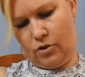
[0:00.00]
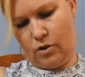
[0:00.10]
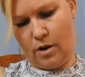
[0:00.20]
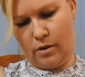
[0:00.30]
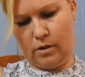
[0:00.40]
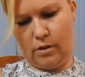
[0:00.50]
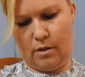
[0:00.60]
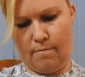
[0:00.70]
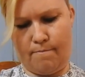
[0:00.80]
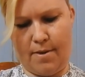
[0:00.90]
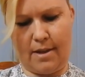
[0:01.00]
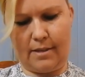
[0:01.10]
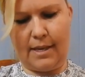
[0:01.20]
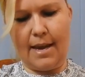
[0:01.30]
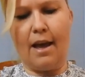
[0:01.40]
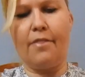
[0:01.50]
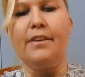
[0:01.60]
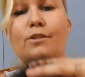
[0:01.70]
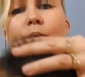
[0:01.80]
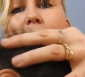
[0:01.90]
Just the big, see how
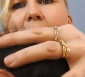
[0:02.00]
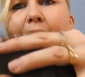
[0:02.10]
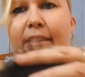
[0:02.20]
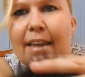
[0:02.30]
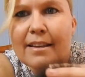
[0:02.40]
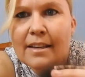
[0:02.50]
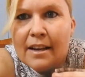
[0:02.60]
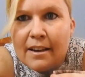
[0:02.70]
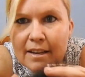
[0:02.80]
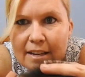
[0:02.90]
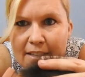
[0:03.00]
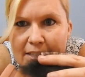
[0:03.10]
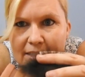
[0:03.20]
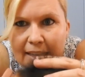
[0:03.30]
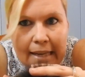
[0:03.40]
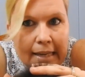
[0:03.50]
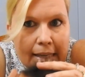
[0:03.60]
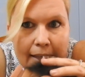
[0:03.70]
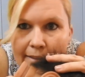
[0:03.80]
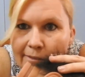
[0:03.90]
this one here, there you can
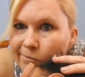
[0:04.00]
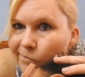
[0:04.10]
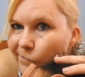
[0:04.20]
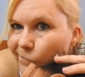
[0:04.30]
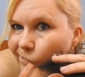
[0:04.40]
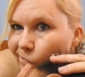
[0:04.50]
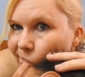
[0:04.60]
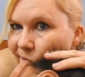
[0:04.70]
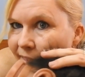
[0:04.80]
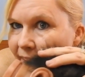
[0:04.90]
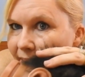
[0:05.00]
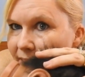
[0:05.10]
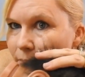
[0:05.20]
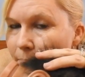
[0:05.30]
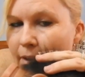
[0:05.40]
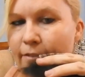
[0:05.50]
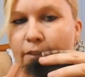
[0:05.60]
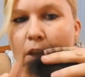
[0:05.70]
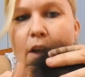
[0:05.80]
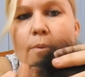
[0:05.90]
see that there's a big
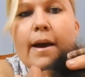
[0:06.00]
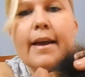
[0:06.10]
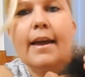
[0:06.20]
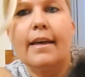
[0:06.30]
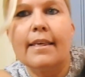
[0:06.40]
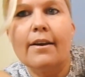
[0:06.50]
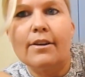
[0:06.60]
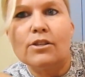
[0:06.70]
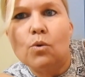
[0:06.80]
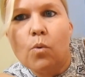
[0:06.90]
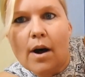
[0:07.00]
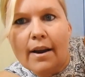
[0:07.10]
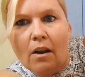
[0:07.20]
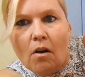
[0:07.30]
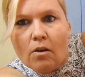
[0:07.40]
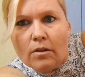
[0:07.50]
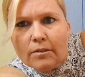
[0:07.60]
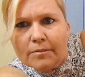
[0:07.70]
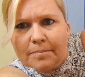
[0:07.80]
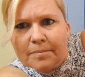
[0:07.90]
flyaway hair there. It's quite
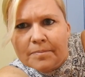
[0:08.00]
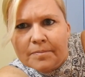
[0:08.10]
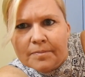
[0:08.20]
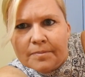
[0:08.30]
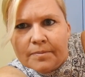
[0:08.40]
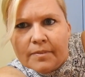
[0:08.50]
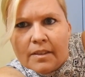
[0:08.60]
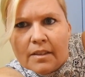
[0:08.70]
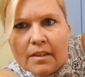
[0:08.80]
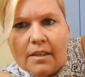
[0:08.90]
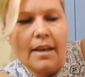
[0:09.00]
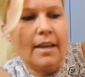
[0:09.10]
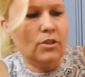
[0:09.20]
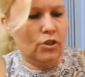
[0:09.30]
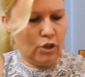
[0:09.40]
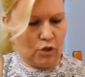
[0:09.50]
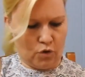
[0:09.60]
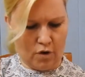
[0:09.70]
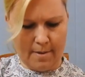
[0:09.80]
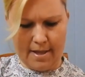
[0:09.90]
long. It's just
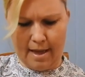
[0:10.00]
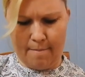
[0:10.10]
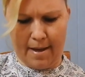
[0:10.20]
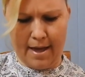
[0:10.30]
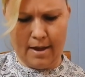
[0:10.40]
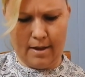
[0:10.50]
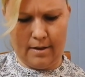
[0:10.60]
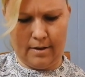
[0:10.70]
trimming that back